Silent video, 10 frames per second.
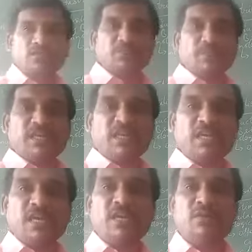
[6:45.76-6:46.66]

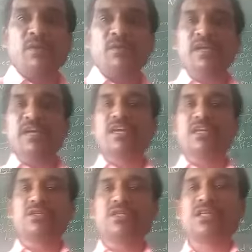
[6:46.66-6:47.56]
spinning and weaving
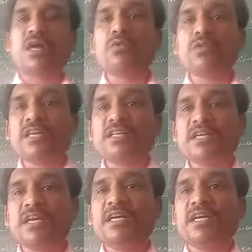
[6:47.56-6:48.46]
industries, how there is
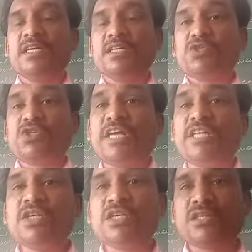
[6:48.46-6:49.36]
a
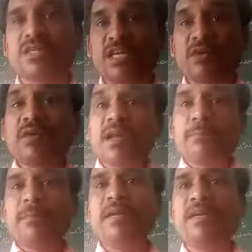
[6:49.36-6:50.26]
changes,
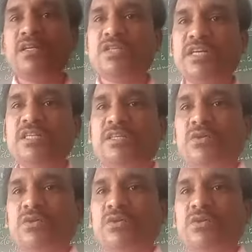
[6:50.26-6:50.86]
developmental changes.